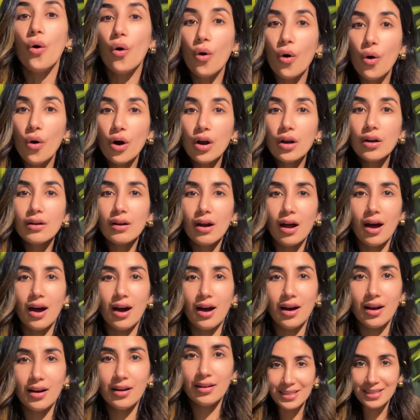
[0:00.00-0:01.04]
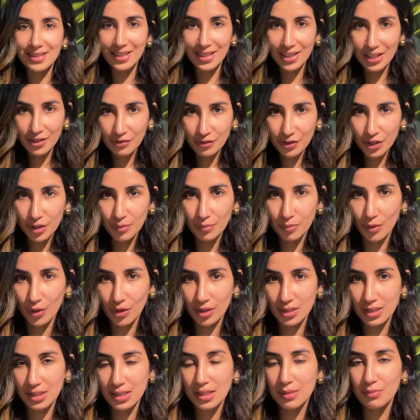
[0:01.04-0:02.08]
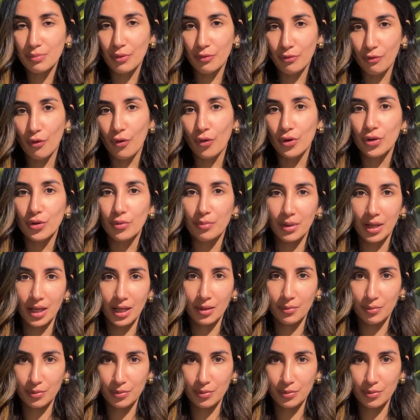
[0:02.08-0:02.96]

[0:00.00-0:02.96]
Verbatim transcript: or our delivery policy before you make a